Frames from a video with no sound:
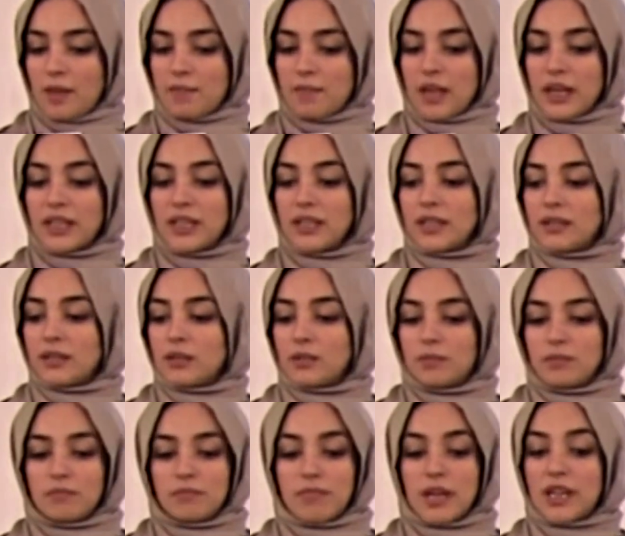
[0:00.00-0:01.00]

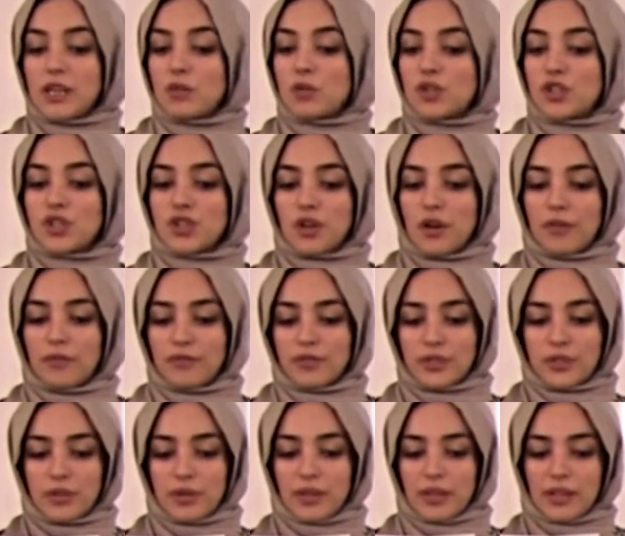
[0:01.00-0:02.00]
Many were shot for
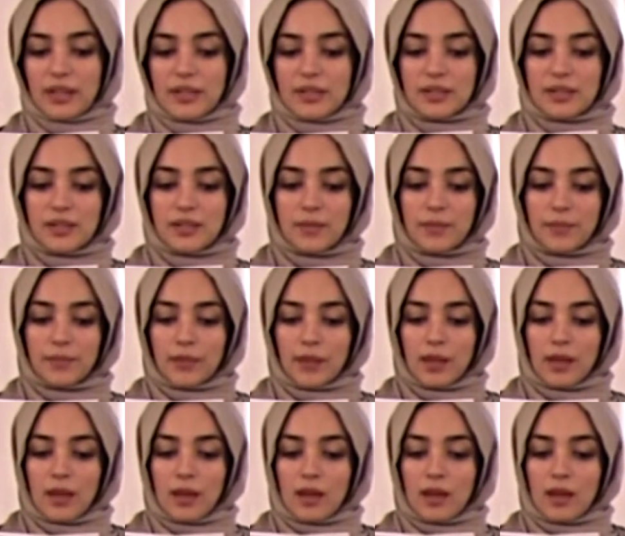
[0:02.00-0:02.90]
doing this.